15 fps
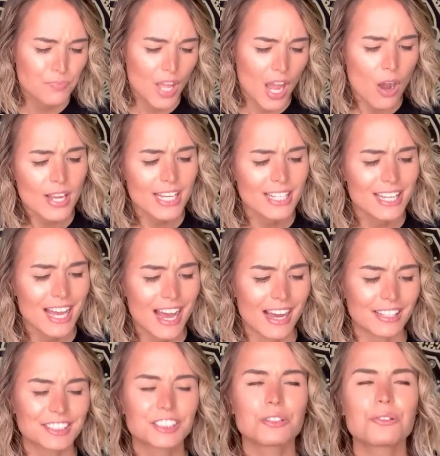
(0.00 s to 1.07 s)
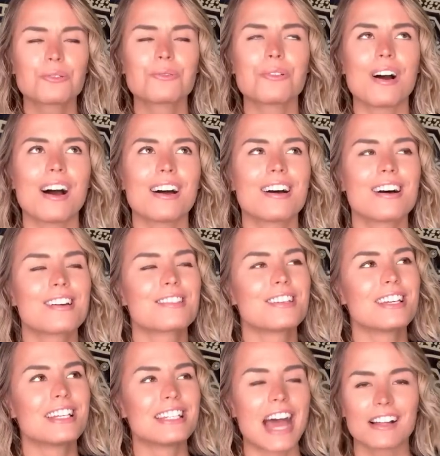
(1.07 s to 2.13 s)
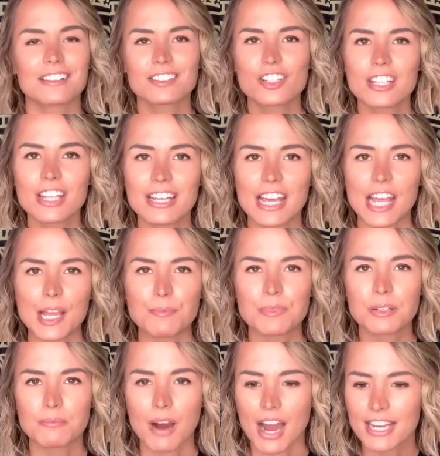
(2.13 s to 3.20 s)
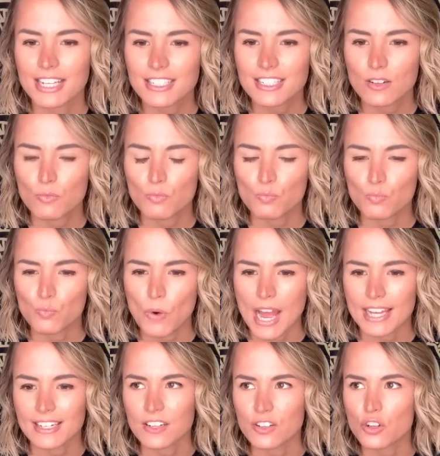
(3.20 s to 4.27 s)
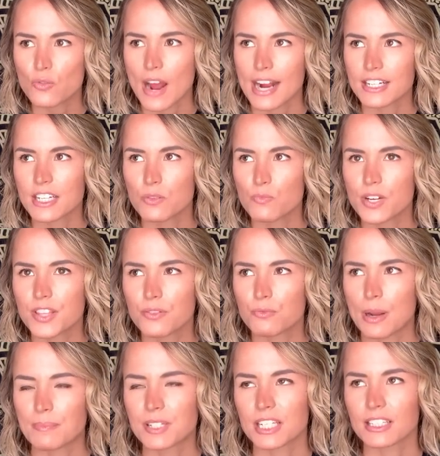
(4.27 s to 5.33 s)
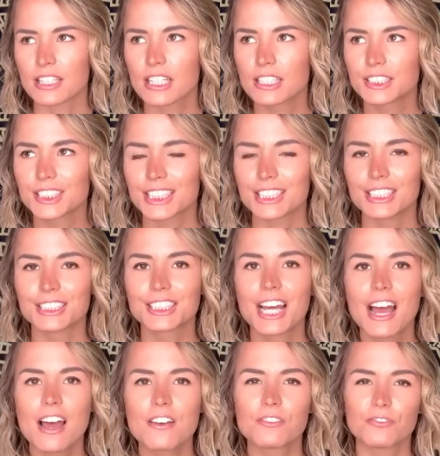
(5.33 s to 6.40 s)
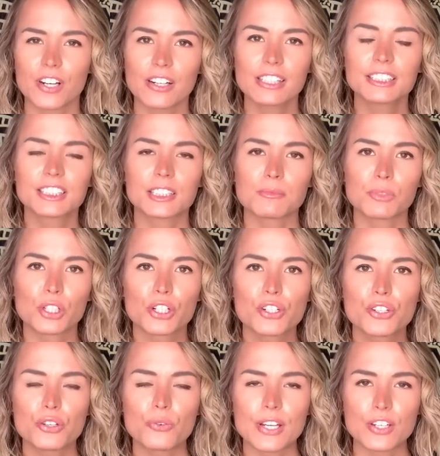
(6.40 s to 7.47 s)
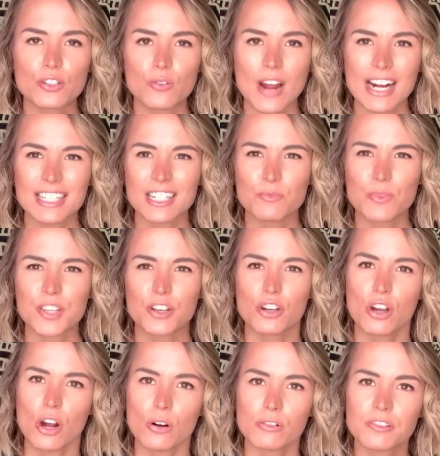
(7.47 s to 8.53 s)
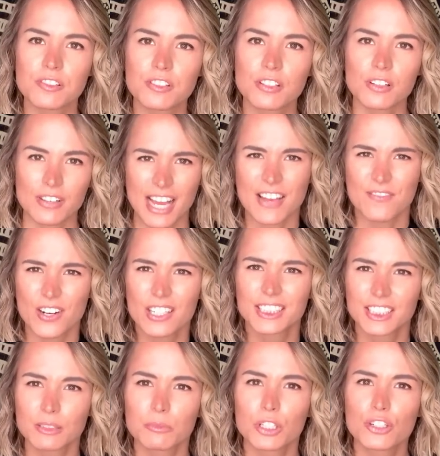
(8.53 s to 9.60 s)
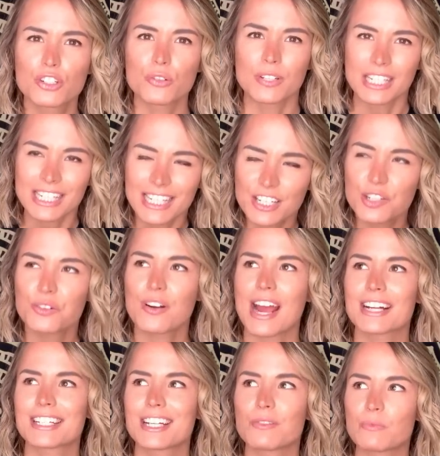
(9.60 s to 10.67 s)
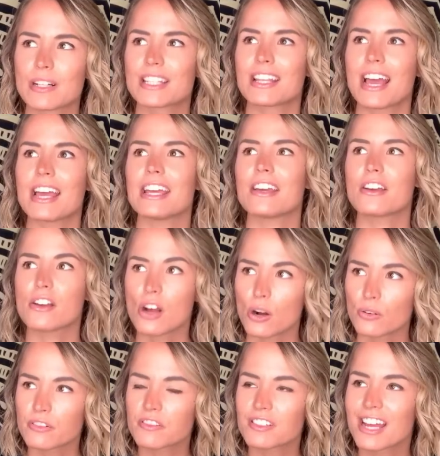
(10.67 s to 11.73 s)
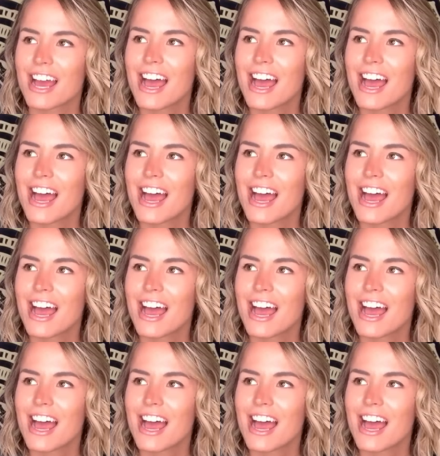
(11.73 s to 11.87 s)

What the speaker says: Okay, yeah. So the analogy that came to mind when interacting with reptilians is very similar to interacting with a ghost. Okay, very similar to interacting with a ghost.